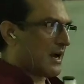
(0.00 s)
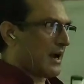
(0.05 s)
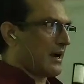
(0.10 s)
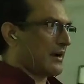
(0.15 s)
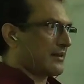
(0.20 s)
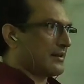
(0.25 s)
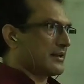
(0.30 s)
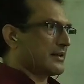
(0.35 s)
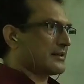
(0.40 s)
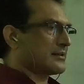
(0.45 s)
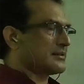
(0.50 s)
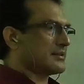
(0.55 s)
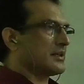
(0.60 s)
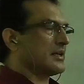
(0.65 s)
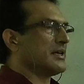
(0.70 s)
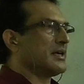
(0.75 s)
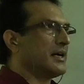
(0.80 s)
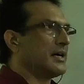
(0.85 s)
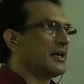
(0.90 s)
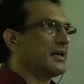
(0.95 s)
Another
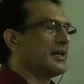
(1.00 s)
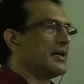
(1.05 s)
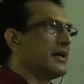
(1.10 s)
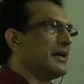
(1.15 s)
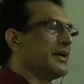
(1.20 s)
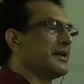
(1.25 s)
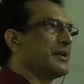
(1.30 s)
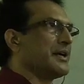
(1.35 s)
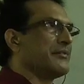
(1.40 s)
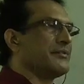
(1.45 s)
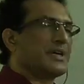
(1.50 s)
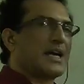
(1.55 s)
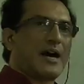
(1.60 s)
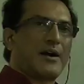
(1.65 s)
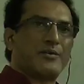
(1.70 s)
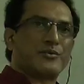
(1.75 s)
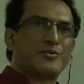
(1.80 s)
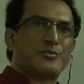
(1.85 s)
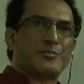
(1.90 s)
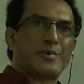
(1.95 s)
area we
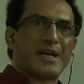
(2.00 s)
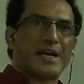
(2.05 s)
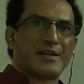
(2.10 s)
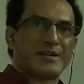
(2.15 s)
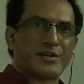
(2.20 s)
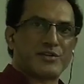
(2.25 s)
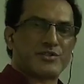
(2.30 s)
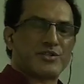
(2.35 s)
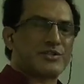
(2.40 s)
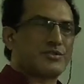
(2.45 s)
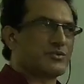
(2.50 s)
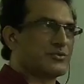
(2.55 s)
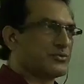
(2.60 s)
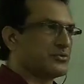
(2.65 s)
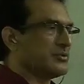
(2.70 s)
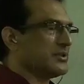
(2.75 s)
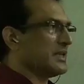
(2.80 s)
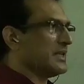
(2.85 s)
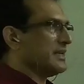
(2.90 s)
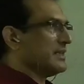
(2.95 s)
have to pay attention
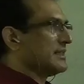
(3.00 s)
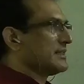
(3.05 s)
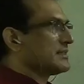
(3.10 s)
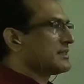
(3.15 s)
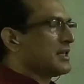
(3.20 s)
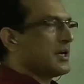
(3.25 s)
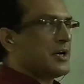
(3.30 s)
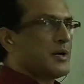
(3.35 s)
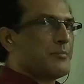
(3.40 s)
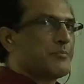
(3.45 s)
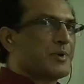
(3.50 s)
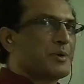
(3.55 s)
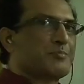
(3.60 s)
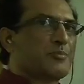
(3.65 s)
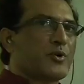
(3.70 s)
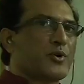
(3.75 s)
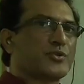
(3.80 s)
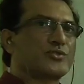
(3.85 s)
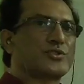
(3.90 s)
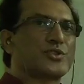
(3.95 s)
to is
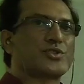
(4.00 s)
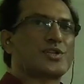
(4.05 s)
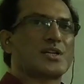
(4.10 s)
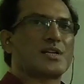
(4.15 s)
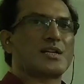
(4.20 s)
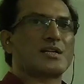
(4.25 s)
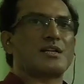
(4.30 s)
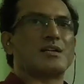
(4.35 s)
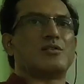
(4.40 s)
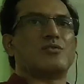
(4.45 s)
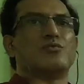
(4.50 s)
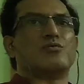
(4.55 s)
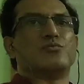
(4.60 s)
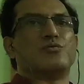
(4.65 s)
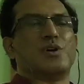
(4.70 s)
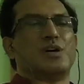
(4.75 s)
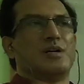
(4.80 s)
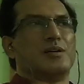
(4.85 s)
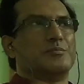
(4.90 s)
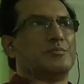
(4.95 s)
prepositional
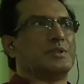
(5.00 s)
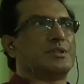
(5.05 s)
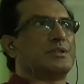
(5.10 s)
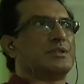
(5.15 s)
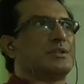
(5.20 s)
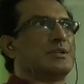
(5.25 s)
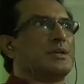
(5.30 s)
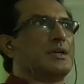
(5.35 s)
verb.